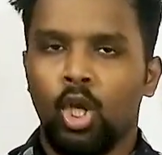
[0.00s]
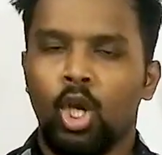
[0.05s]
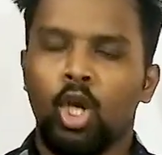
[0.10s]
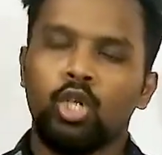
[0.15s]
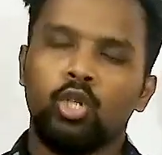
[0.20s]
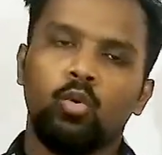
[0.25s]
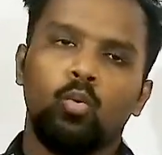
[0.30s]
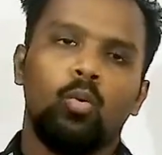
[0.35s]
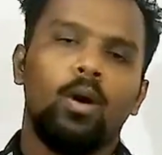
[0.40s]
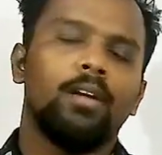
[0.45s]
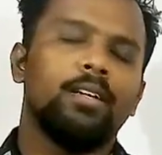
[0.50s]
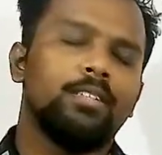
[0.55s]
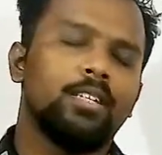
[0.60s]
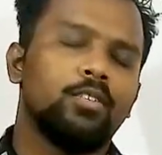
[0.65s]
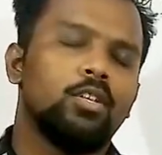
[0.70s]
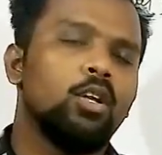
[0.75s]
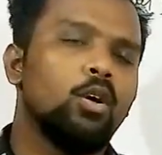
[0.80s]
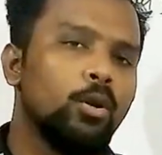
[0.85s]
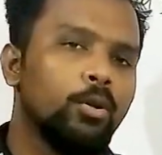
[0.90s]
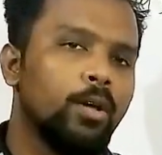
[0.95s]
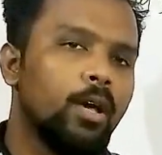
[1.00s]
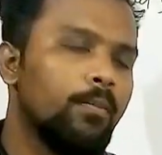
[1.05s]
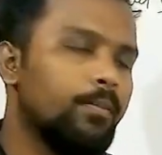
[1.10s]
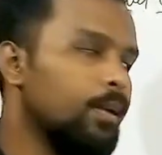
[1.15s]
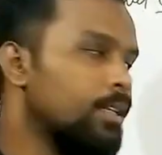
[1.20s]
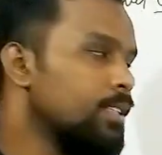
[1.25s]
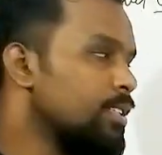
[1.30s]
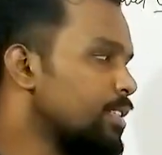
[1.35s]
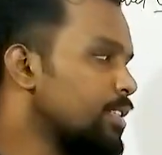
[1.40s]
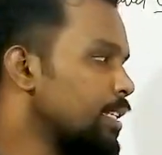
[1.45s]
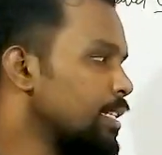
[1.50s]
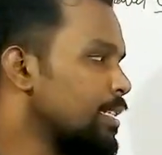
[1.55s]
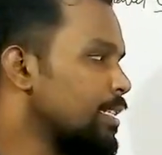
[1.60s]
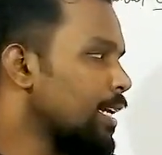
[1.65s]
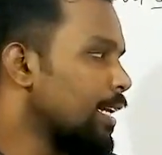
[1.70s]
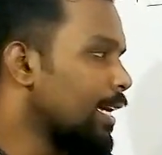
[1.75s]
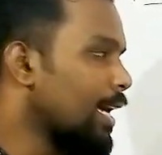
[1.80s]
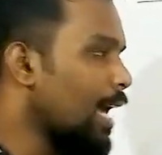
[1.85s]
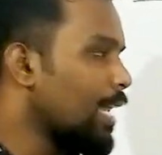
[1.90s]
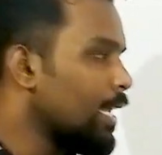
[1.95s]
So what is actually going to happen? Since the
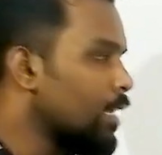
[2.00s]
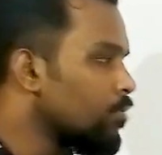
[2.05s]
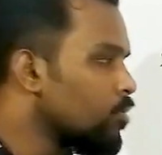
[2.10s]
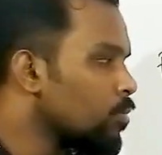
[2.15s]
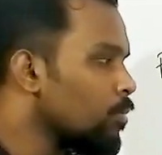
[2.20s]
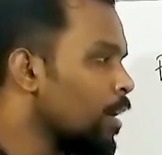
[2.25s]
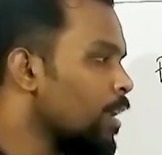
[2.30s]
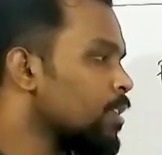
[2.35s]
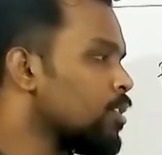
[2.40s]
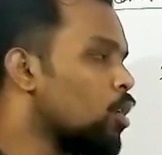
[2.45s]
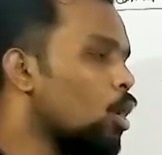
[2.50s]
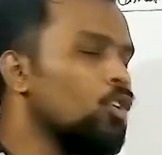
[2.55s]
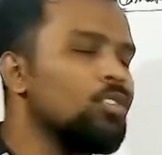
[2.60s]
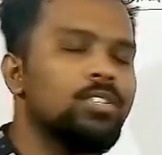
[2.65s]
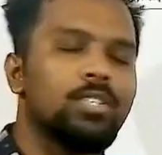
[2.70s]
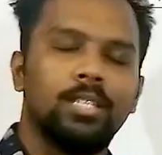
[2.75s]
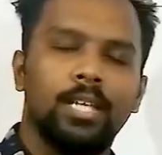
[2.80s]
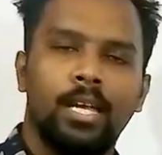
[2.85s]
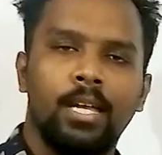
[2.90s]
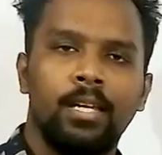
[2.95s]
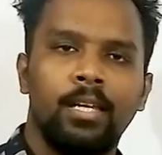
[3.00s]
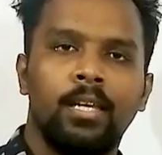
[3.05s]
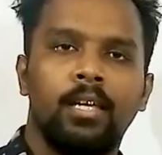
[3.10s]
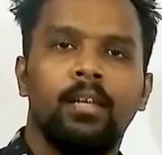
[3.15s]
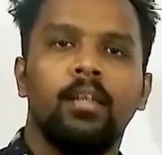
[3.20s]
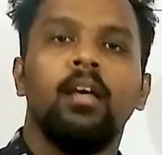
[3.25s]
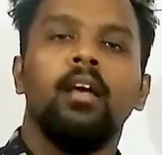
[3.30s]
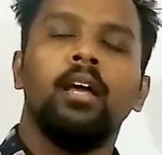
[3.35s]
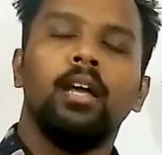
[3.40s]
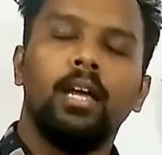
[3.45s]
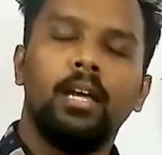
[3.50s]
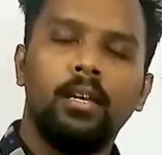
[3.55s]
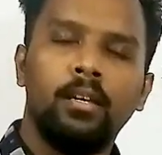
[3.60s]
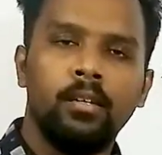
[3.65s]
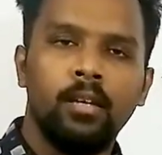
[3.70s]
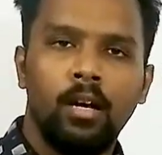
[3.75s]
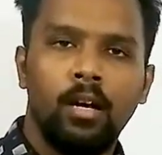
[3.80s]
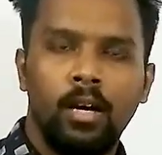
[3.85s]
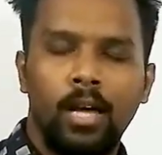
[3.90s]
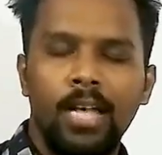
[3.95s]
current remains constant
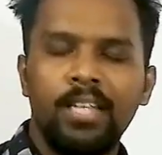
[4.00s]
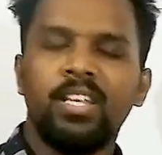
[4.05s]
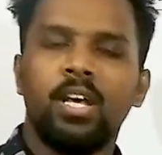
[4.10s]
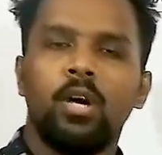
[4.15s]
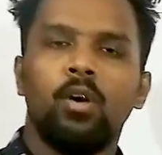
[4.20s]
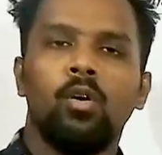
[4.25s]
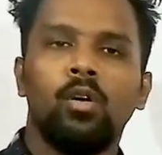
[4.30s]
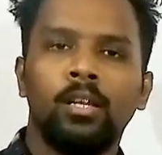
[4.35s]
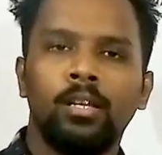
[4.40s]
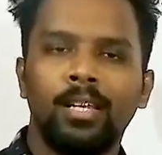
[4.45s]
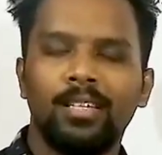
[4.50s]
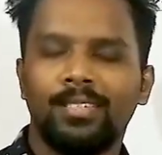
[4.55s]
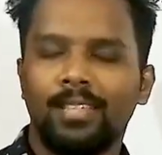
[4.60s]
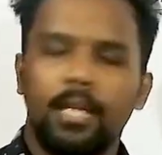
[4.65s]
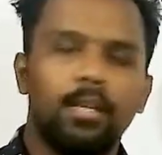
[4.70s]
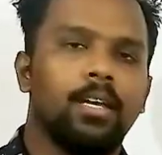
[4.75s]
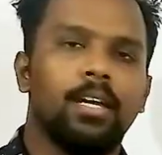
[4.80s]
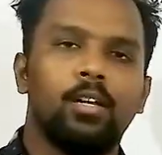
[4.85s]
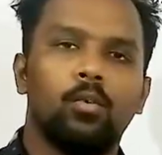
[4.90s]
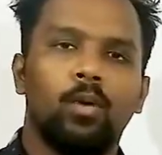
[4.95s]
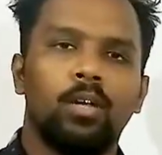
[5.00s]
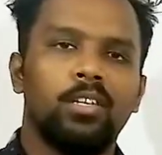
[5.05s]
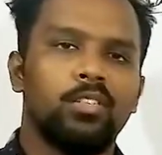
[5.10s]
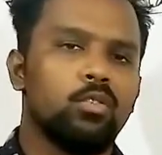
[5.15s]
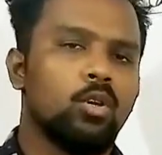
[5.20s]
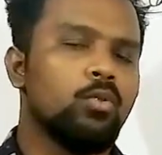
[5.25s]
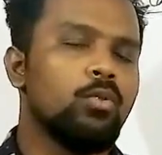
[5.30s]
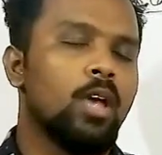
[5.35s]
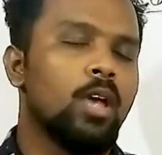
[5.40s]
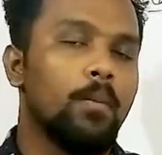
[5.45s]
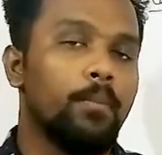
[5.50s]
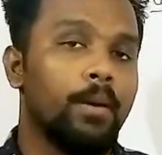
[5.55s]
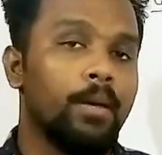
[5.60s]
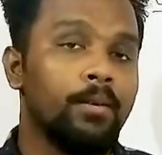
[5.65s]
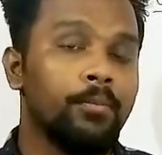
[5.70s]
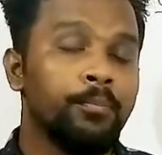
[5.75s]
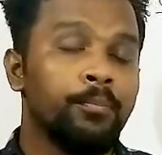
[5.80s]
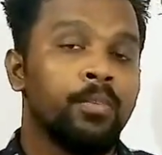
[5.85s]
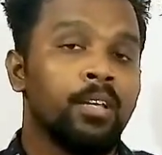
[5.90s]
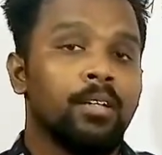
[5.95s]
in as a whole in the circuit, what is going to
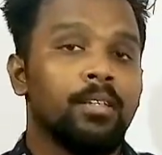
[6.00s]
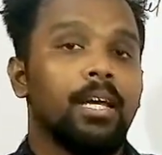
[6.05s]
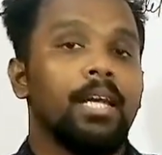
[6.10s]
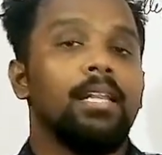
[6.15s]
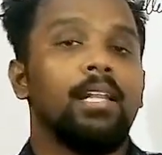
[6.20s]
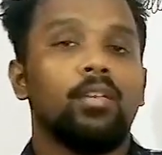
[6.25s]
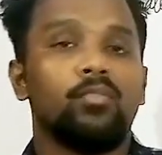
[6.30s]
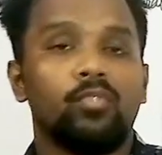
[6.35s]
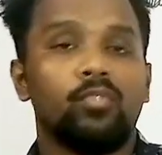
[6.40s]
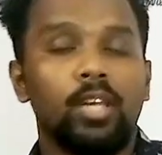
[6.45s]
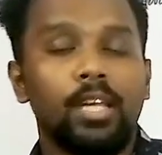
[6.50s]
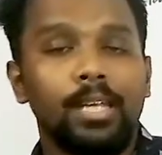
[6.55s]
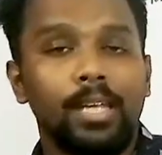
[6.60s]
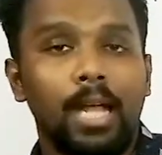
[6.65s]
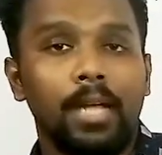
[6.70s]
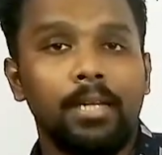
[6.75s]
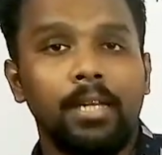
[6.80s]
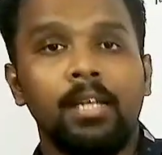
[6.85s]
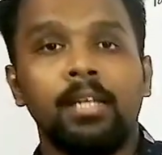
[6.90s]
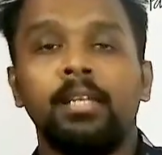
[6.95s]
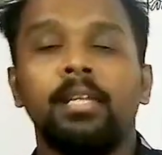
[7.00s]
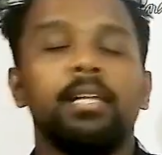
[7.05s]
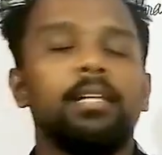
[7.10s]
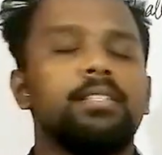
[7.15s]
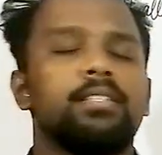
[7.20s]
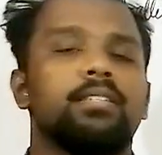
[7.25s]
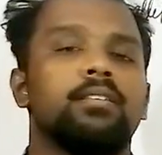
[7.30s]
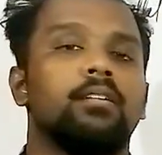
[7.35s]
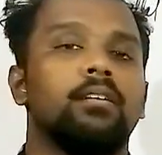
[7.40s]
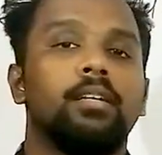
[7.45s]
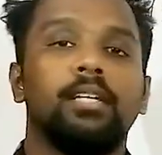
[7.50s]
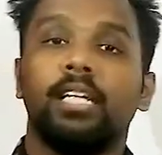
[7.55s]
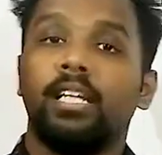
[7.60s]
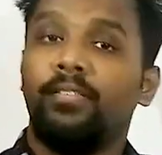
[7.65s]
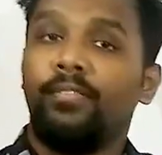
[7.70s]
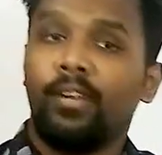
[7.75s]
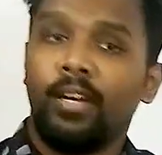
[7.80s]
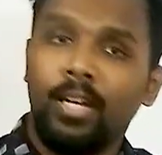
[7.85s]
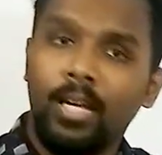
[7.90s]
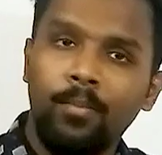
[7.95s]
happen? The electric kettle needs
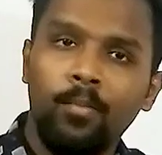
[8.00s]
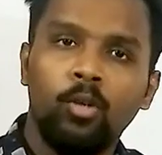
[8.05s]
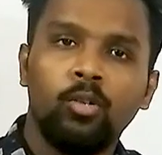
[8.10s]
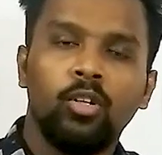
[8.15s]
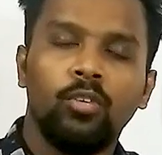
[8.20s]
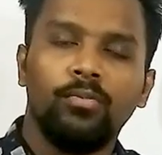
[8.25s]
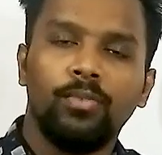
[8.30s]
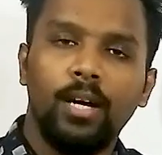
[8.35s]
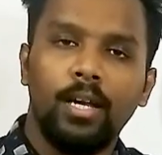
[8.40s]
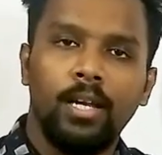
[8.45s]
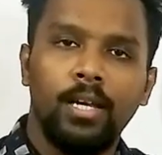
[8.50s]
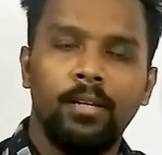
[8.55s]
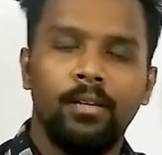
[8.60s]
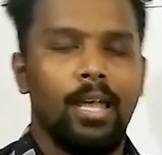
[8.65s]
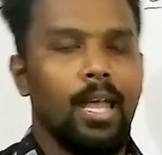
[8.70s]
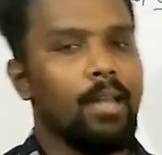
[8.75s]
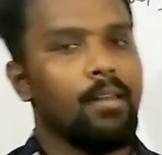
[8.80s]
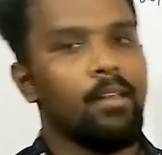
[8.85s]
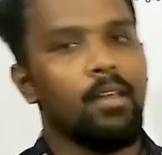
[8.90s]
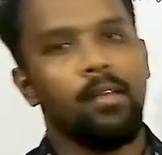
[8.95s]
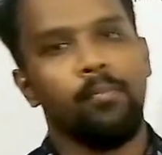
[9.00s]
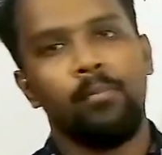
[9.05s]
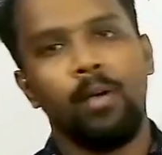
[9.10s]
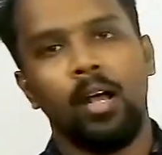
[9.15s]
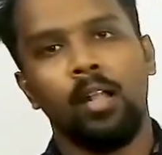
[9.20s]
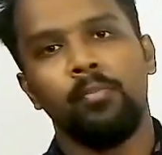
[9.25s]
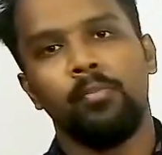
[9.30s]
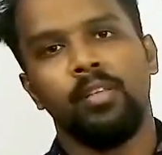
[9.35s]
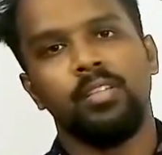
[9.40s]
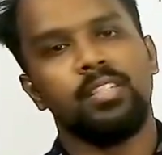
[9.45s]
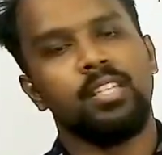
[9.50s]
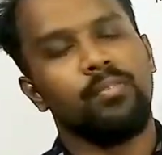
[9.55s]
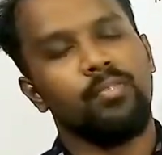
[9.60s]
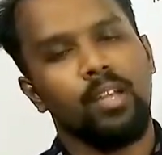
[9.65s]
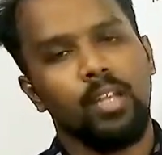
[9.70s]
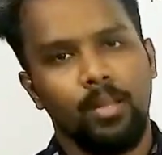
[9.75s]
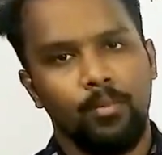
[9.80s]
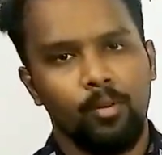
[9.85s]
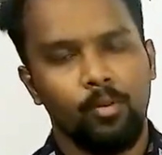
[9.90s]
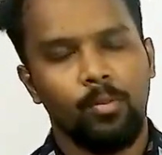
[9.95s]
different amount of current, and the bulb needs
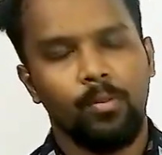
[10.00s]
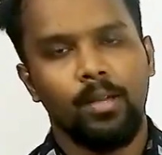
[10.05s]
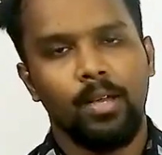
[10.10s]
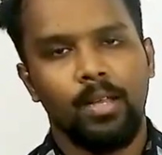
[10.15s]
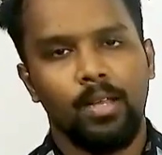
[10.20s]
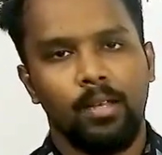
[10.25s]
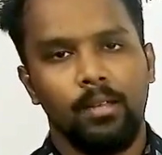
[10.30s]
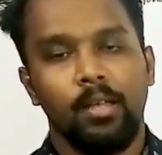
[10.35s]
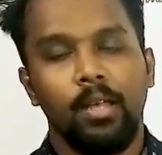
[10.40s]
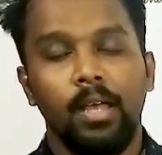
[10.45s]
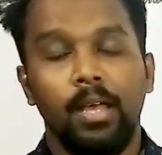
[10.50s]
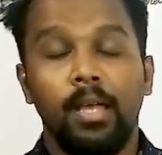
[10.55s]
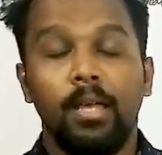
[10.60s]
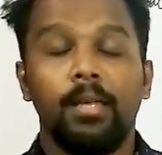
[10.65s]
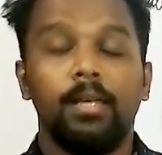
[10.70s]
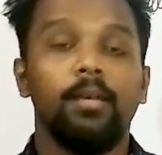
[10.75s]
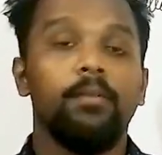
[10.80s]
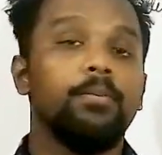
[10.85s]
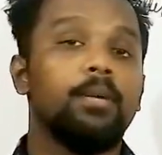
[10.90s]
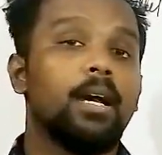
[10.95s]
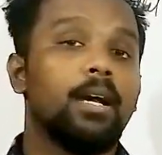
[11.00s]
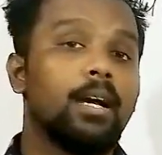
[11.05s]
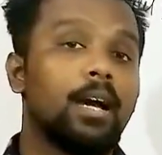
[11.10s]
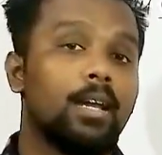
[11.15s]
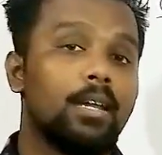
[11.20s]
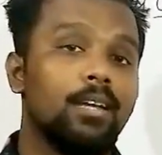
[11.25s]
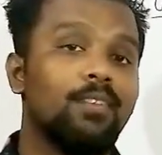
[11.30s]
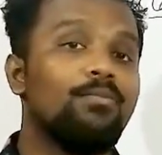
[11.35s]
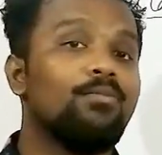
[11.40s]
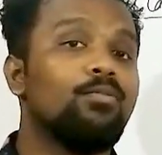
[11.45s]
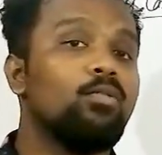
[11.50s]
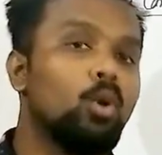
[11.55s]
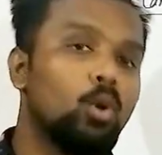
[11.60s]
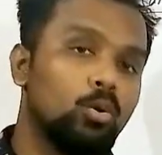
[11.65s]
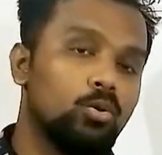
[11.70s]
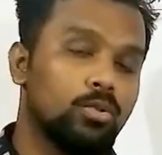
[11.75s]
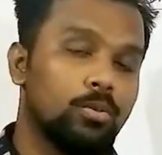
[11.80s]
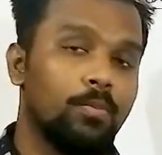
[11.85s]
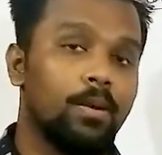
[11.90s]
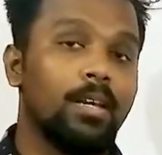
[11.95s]
different amount of current. If the current
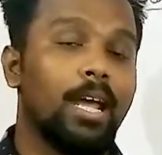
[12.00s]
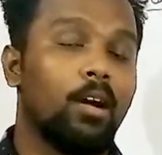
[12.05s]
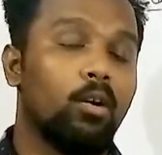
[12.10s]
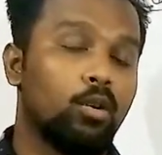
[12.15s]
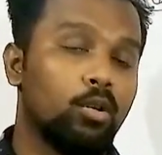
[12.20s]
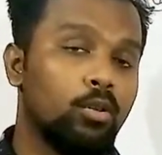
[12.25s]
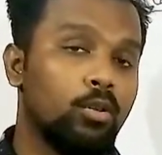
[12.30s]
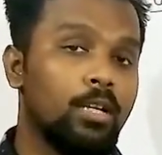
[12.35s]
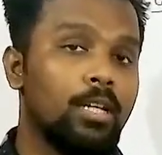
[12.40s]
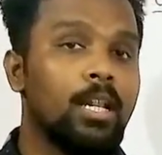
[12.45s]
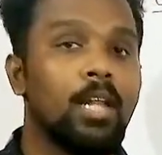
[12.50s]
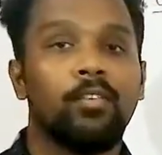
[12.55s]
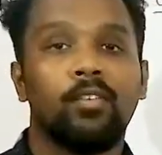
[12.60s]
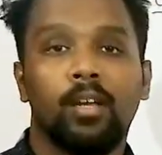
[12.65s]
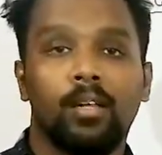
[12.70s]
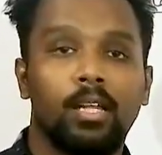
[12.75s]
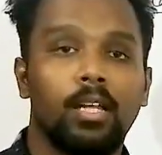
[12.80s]
flows, but according to the electrical,